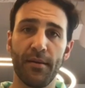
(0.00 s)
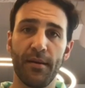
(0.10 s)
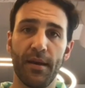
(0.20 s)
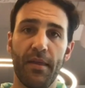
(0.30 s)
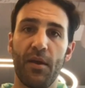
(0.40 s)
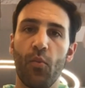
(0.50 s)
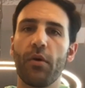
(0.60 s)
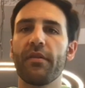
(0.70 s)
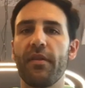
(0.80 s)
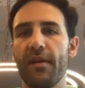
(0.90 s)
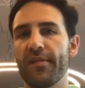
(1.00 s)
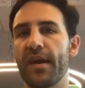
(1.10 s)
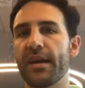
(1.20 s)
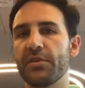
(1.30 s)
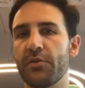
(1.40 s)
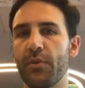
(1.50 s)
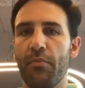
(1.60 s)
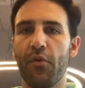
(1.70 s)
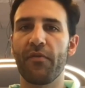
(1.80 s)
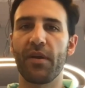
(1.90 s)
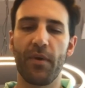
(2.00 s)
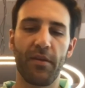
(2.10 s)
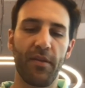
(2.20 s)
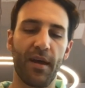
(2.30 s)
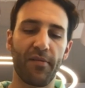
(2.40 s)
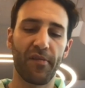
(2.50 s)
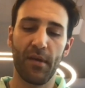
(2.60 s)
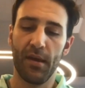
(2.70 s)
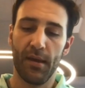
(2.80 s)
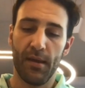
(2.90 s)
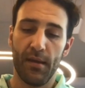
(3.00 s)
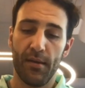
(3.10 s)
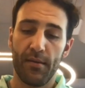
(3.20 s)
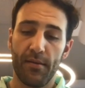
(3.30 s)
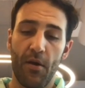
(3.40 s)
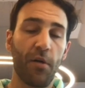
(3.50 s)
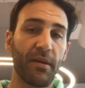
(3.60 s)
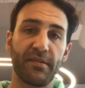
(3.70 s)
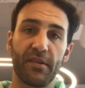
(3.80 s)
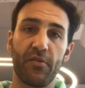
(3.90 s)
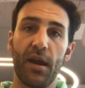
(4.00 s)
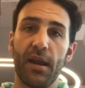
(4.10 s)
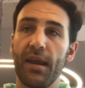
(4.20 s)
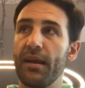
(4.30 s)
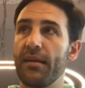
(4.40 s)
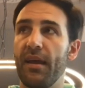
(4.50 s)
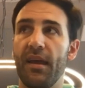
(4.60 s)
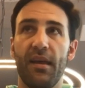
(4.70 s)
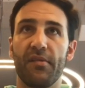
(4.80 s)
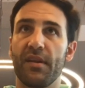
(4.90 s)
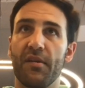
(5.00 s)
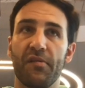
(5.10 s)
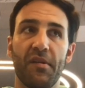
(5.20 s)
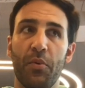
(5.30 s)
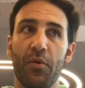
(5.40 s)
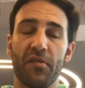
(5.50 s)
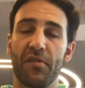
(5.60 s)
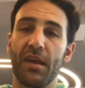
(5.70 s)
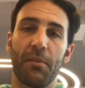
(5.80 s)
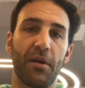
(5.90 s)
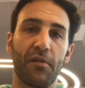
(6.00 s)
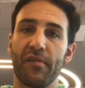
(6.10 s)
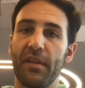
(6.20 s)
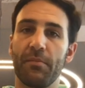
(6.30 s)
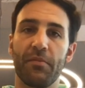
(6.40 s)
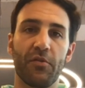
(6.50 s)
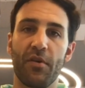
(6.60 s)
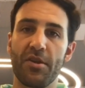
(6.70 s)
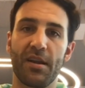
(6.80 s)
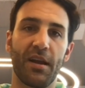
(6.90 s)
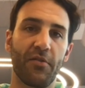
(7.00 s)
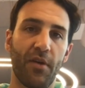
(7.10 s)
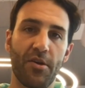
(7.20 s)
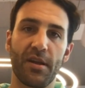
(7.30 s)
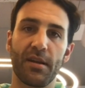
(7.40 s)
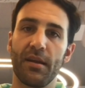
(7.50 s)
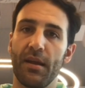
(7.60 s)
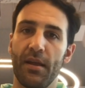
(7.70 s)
And then what are the things I can do to improve it? Whether that's augmenting training, is it as simple as just getting better sleep, nutrition, hydration?